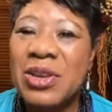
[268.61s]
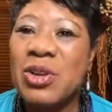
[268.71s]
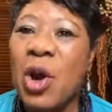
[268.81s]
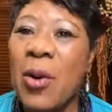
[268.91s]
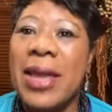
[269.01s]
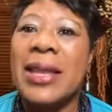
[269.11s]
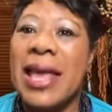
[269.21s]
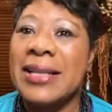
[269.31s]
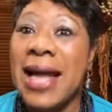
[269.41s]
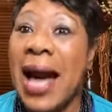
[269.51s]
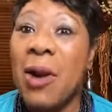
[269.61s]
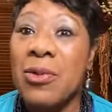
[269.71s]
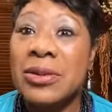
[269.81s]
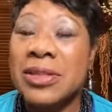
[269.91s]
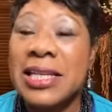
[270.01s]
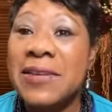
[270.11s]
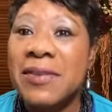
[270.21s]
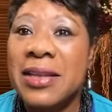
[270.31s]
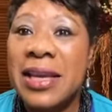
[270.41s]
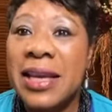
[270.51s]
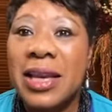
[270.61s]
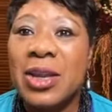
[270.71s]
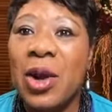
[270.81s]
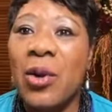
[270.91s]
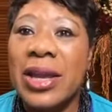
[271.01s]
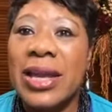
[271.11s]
You know, and as I was even you